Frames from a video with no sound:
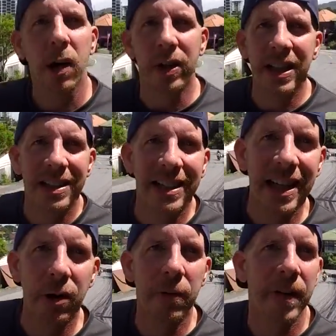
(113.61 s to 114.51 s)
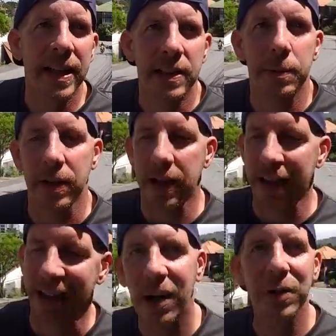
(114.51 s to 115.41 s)
I don't need to stay at no fancy place.
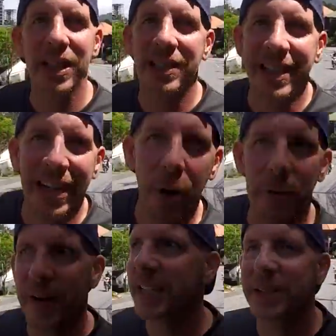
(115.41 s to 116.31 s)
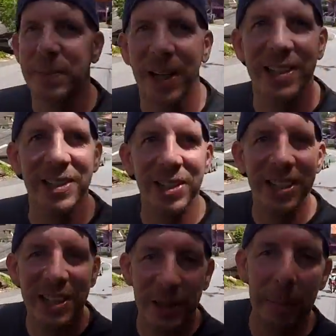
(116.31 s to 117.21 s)
I don't need to stay at no fancy place. I just
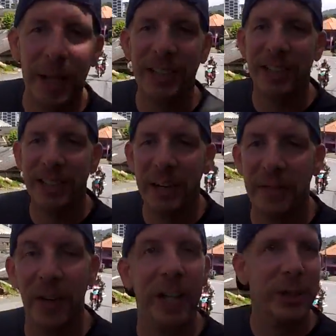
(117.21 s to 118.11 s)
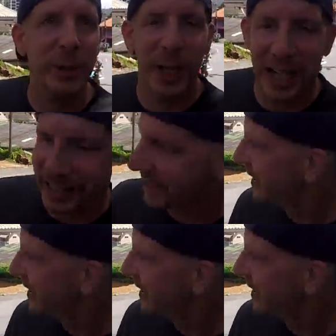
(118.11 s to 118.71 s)
need some place to stay for like two nights.